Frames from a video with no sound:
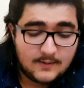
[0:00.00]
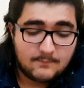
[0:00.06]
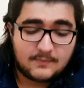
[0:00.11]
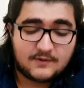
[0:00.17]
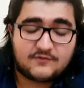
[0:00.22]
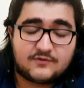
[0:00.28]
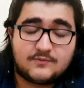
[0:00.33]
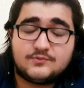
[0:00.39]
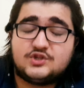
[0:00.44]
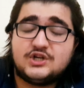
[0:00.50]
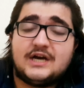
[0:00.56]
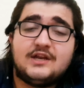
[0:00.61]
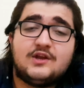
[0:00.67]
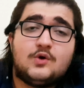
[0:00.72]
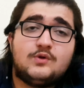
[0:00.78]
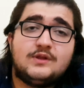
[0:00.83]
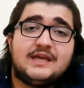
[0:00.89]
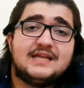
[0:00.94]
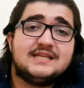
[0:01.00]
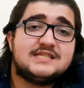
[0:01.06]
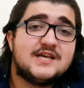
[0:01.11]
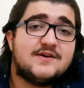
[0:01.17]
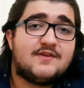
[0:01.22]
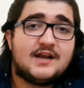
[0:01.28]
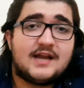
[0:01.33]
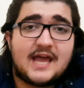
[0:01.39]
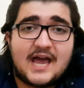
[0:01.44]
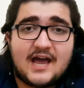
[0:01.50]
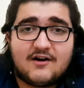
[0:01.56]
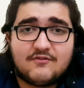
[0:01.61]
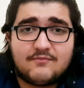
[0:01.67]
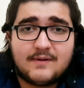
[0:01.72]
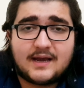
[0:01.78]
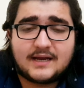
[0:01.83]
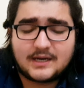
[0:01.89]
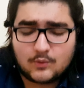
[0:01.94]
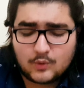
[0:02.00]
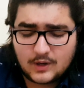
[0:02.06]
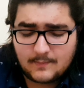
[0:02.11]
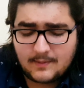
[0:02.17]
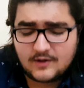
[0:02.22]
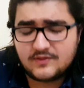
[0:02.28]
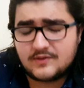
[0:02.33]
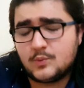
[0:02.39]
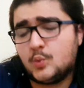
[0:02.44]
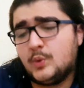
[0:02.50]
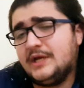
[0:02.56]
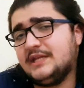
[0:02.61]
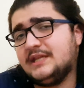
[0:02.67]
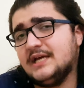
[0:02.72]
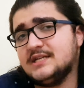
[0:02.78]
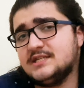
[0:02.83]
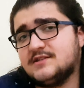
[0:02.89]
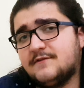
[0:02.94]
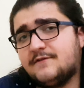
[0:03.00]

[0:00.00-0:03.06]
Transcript: But from China, you only get seven and a half back. Now, what about the weekdays?